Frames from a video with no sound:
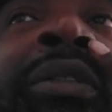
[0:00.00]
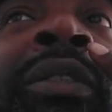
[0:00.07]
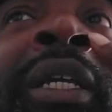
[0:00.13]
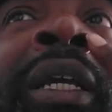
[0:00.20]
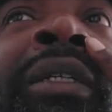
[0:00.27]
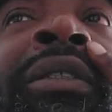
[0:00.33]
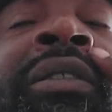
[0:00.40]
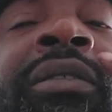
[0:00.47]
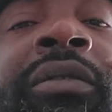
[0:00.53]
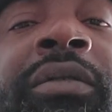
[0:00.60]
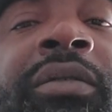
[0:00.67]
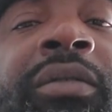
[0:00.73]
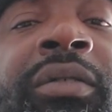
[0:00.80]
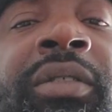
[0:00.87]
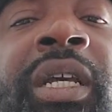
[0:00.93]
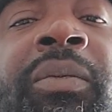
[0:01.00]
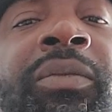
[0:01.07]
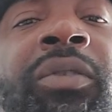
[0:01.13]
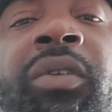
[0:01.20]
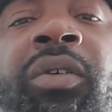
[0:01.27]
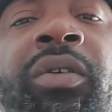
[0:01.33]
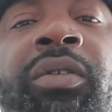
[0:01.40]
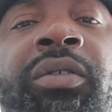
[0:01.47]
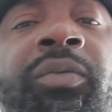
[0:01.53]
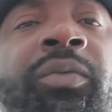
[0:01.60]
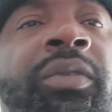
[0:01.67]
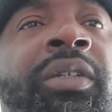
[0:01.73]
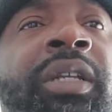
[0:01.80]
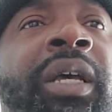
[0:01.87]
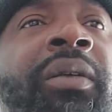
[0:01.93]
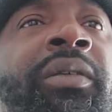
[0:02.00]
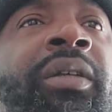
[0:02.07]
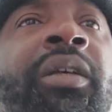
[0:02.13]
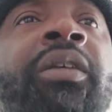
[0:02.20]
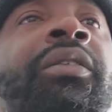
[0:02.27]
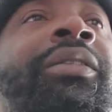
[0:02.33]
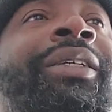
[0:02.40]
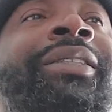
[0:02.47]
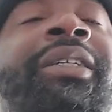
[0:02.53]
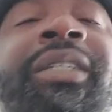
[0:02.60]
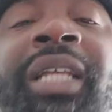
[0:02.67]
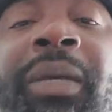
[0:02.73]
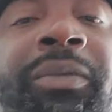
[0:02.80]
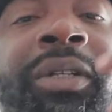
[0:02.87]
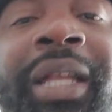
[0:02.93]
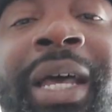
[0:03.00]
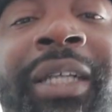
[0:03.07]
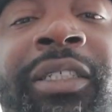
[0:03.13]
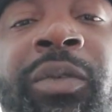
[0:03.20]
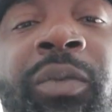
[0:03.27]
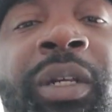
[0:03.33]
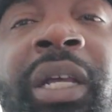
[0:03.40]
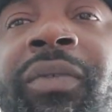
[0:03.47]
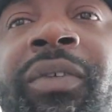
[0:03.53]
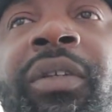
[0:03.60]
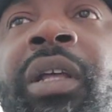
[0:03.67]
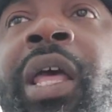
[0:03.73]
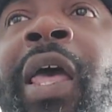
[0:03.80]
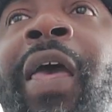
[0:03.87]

takes Nebulol, gets a nebulizer, whatever,